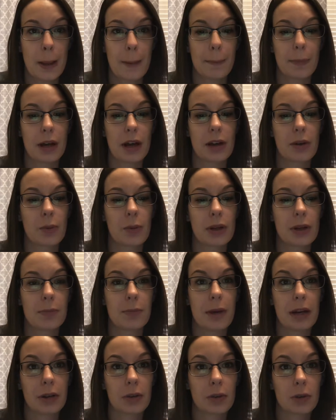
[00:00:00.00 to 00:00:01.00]
but when
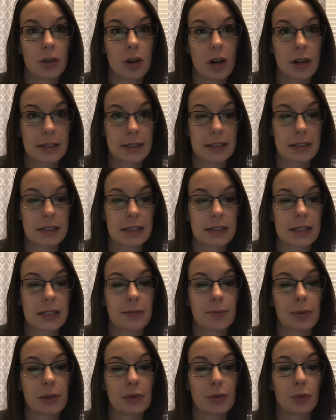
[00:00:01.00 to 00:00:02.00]
medical causes
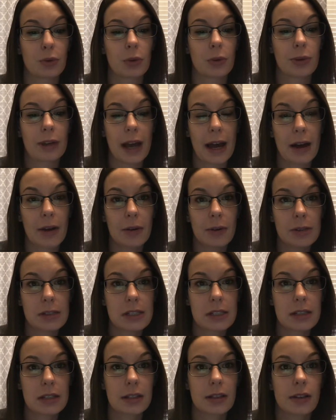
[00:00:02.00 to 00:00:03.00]
have been ruled out,
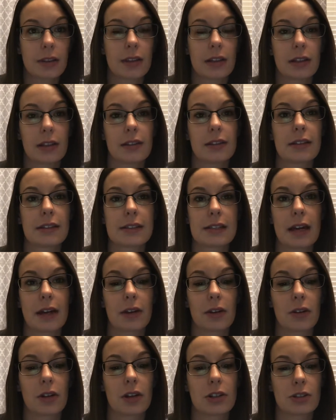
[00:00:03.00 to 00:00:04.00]
then the
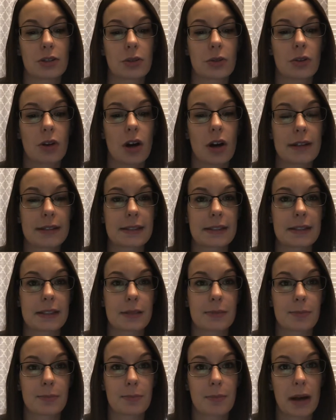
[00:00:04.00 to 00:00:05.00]
psychological causes
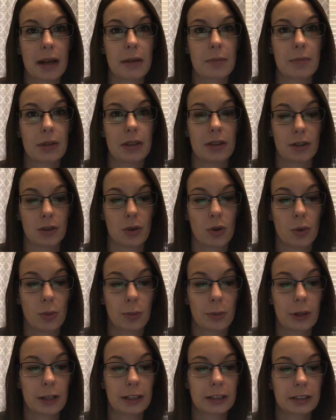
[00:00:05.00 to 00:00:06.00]
might be the
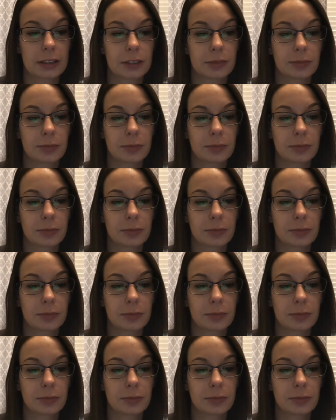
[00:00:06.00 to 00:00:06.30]
culprit.